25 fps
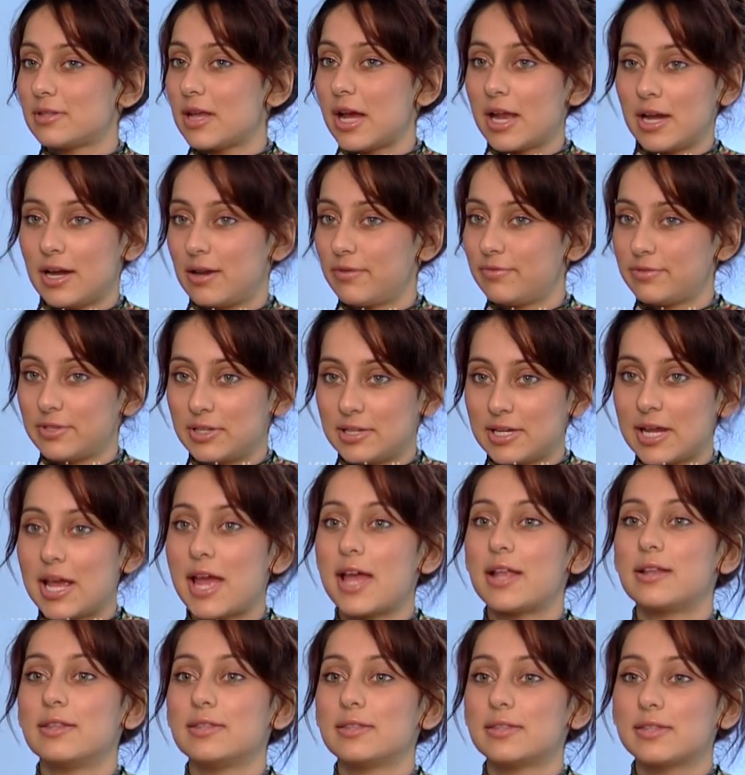I love to
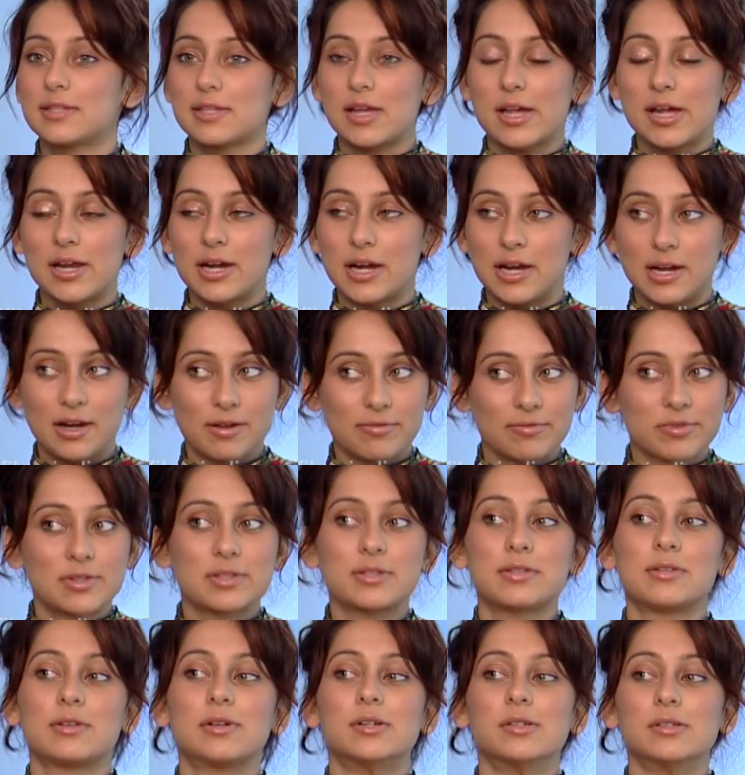dance and I love the
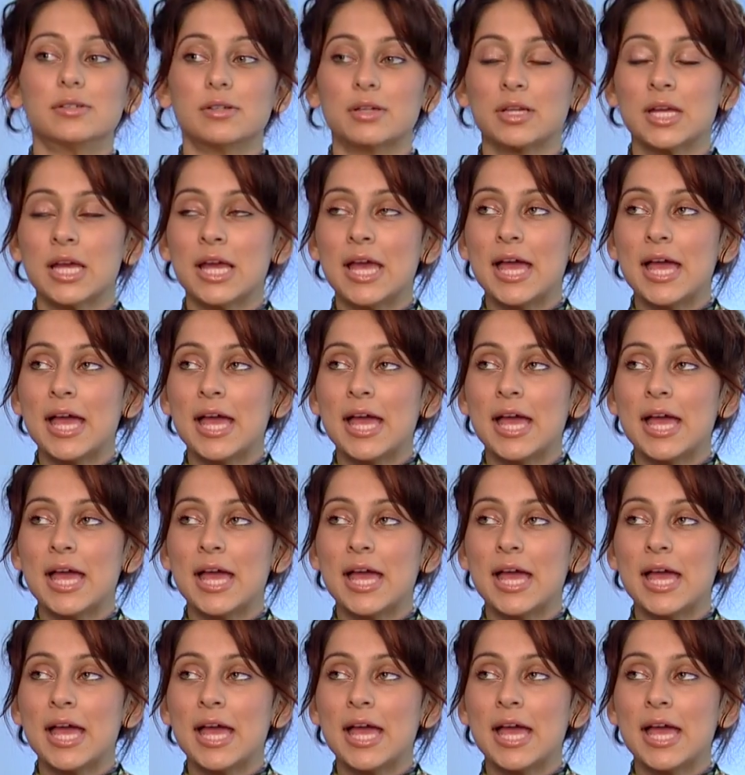song